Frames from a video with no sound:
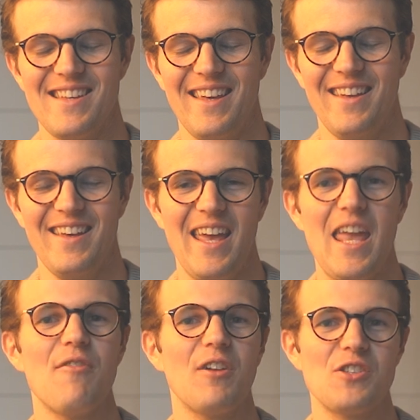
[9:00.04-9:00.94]
here.
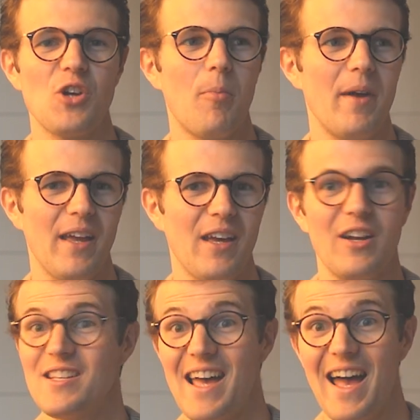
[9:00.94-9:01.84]
Even a topic
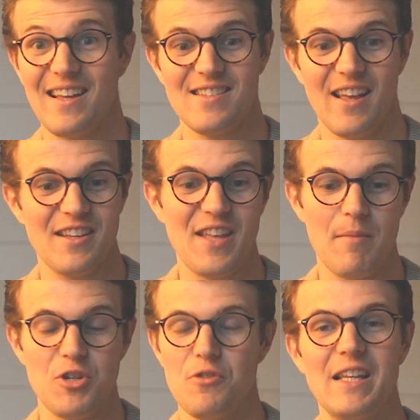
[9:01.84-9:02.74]
and a tax like
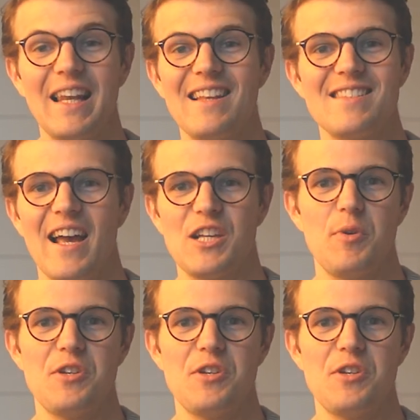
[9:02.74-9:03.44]
stamp duty land tax,